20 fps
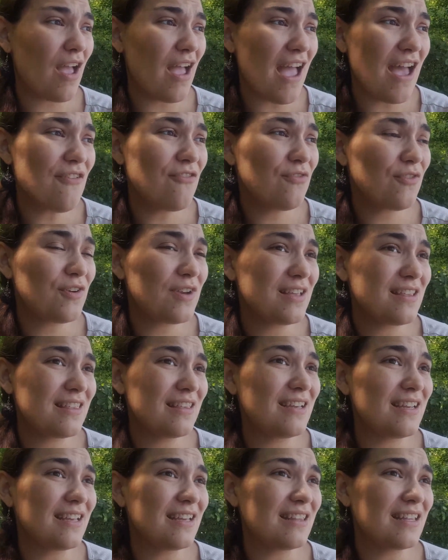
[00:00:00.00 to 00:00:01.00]

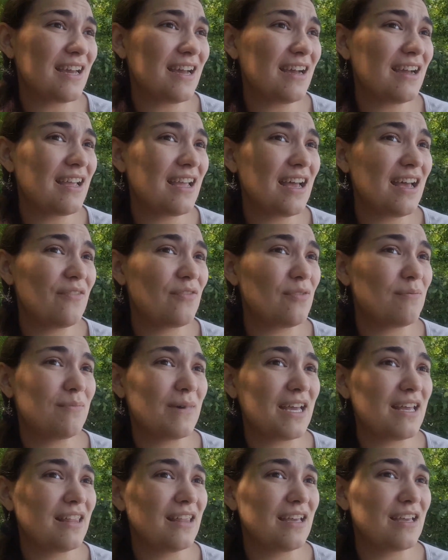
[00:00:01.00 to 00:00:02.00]
everything that I have in
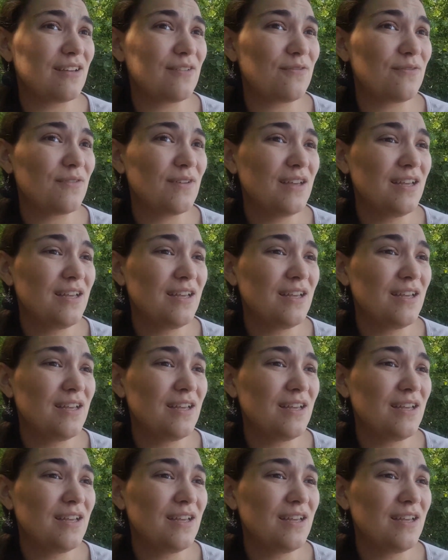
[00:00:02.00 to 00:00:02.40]
my life,